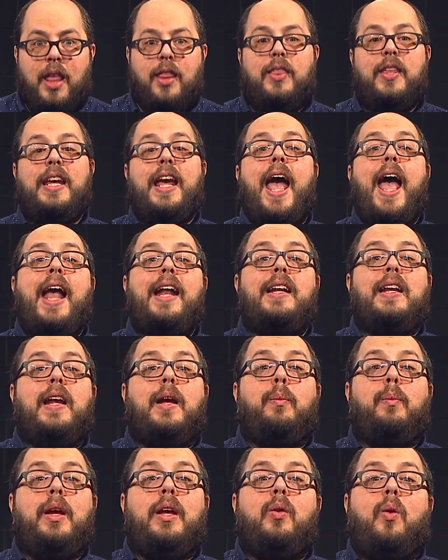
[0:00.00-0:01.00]
The
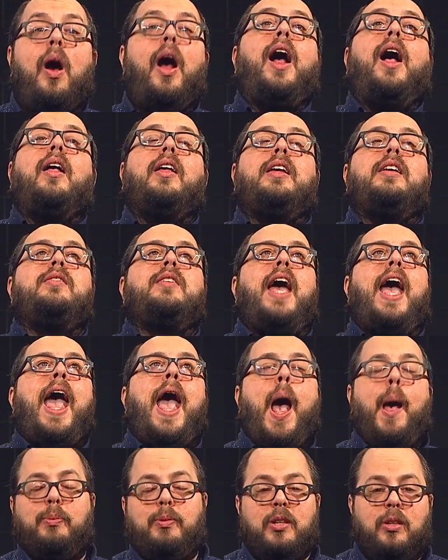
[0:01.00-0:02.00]
ending, meanwhile, is
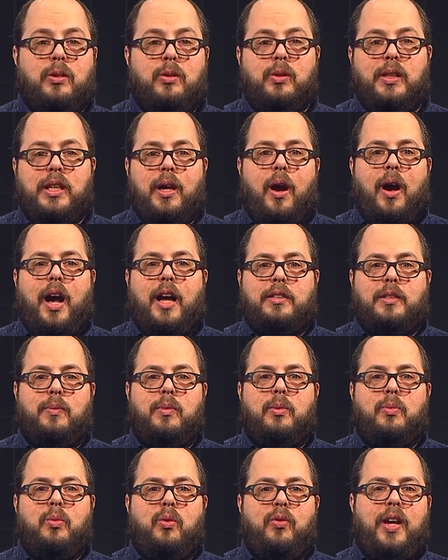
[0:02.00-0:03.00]
absolutely
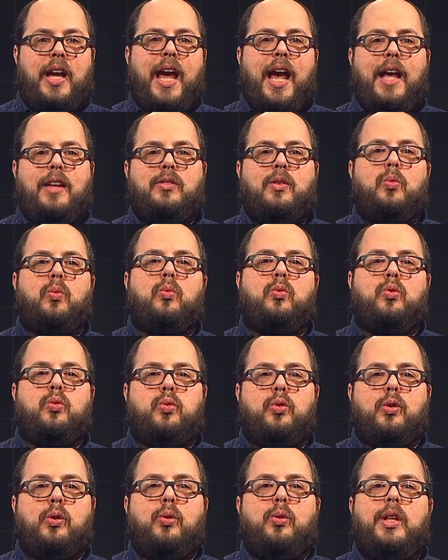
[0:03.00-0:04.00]
awesome. The movie has a
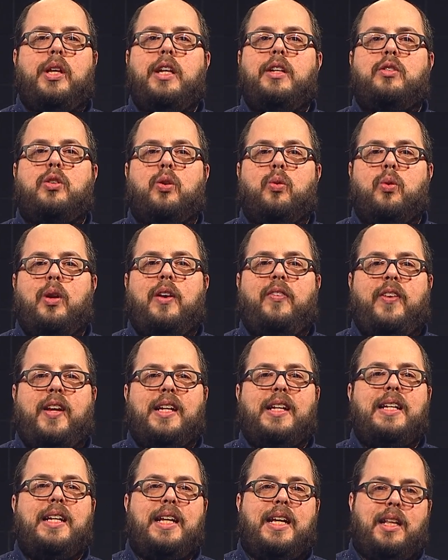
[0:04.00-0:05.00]
truly
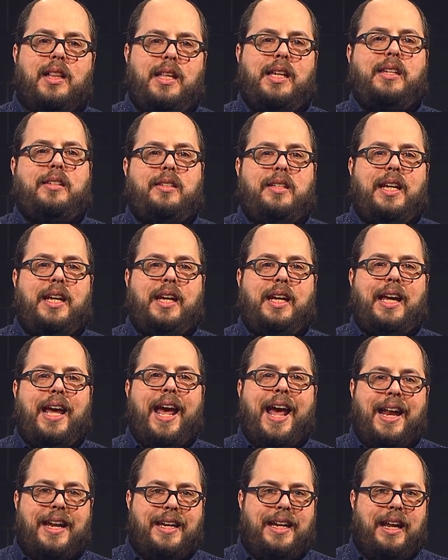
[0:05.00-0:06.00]
terrific nihilistic
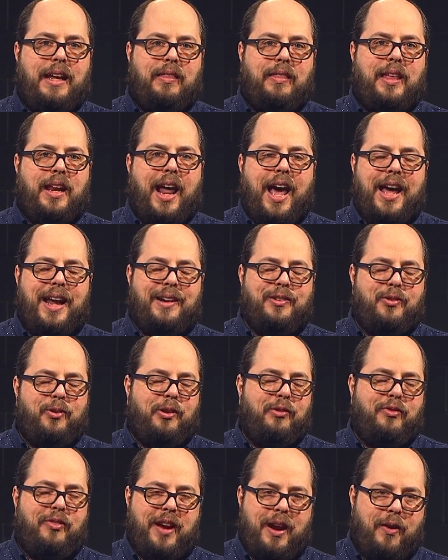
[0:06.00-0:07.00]
ending that I
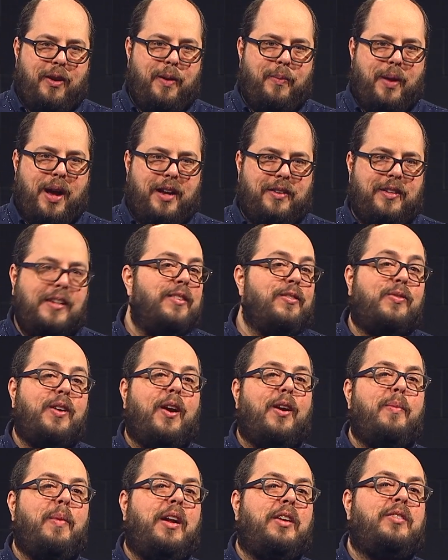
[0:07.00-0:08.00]
enjoyed very much and is
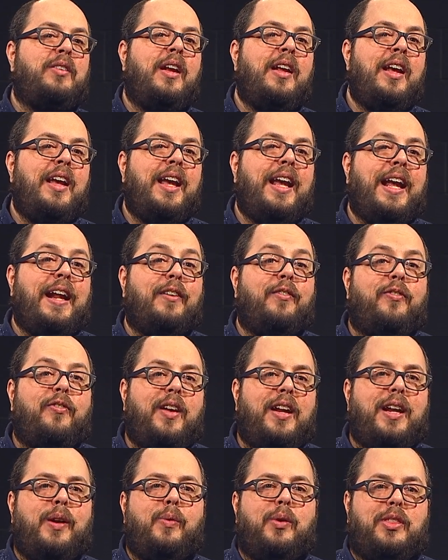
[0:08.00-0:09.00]
very much in
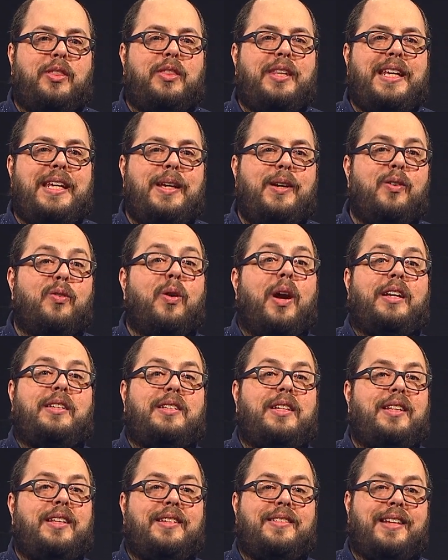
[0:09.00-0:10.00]
fitting with the
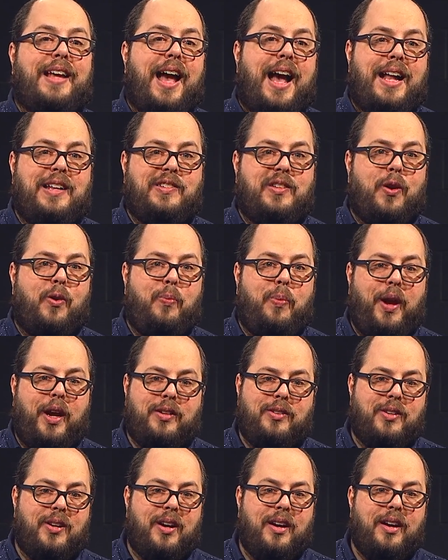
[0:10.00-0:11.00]
rest of this Gonzo
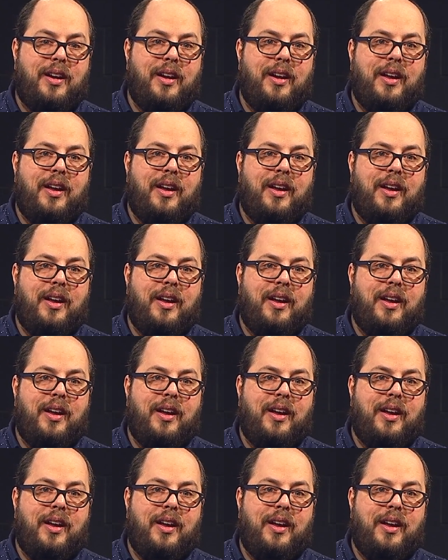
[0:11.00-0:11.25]
picture.